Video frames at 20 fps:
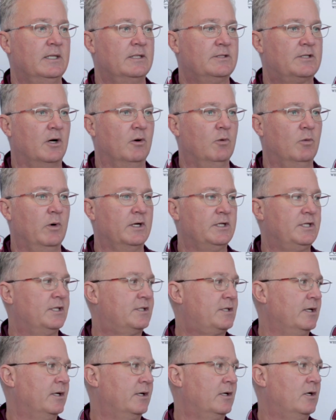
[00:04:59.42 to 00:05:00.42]
so we're
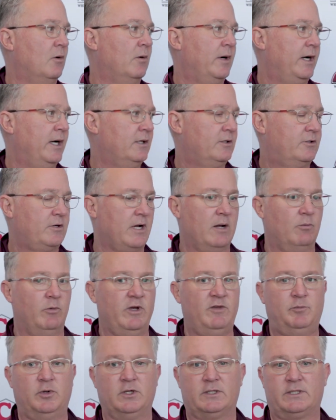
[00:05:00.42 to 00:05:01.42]
just going to go in there and try.
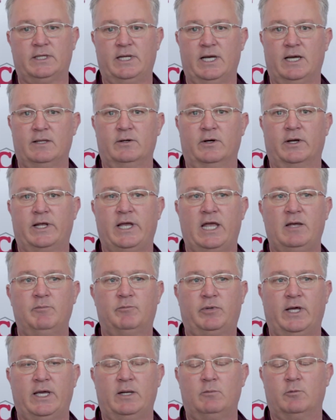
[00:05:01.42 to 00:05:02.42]
We put together a
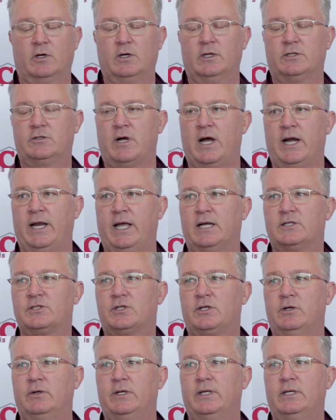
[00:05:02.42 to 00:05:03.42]
game plan. We're going to try to
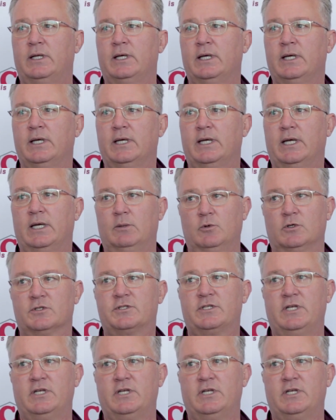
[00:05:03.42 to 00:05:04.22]
execute it, and we'll